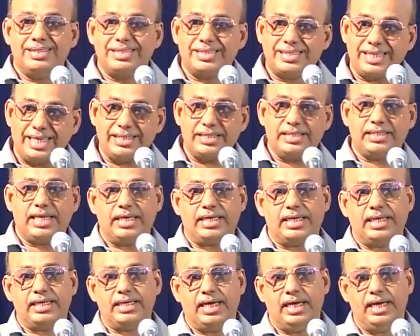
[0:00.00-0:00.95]
such
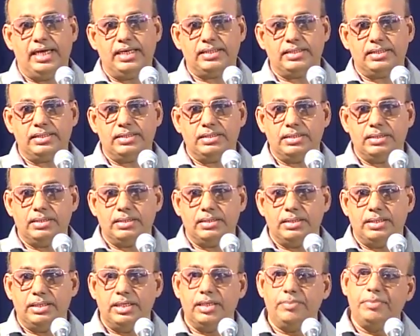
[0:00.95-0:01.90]
Zakir Naiks
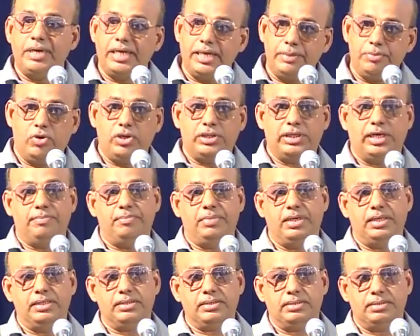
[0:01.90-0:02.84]
in many more
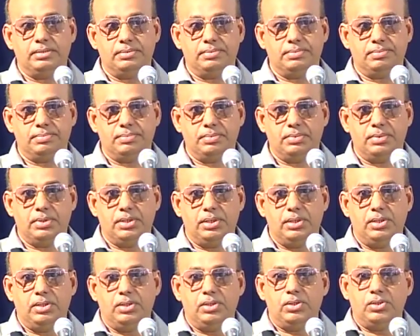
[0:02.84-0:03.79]
numbers
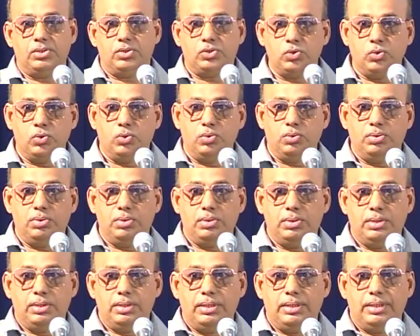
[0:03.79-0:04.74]

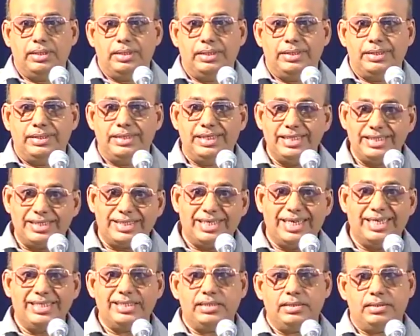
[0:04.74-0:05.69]
to
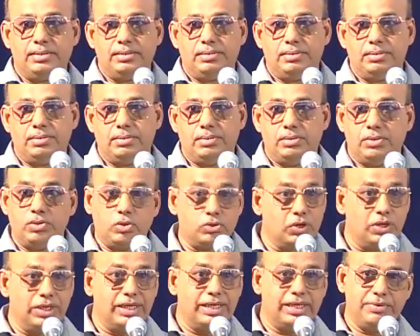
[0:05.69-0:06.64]
discuss,
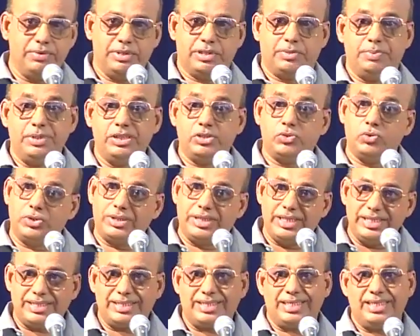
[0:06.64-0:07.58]
not only give a speech, to
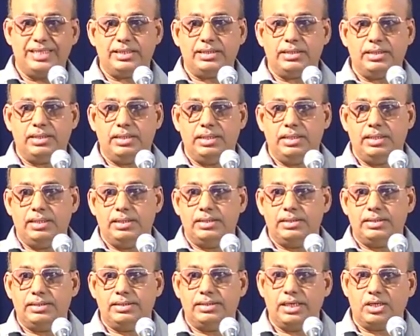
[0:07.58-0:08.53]
discuss
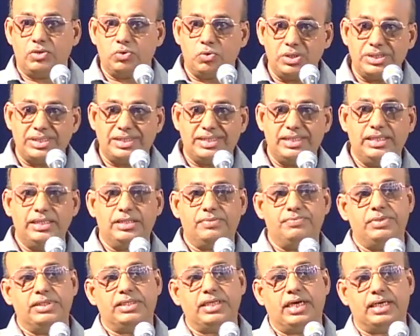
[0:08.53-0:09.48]
the questions
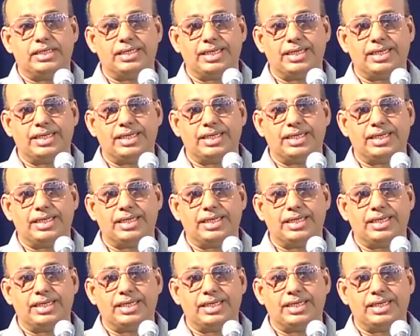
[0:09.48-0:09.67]
which are